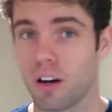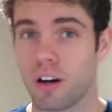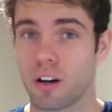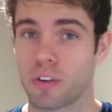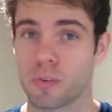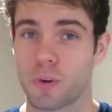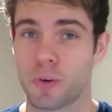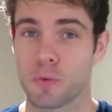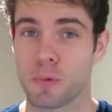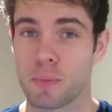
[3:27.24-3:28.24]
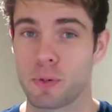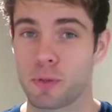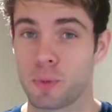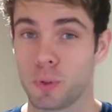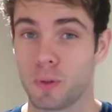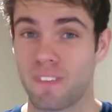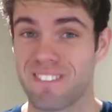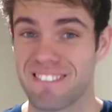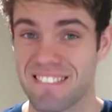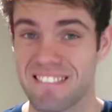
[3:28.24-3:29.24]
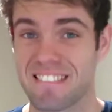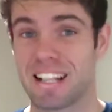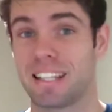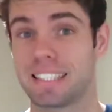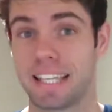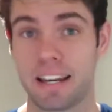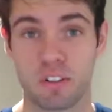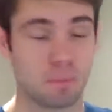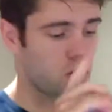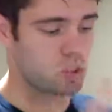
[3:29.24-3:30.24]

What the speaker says: I'm going to try and remember them all. Let's get it.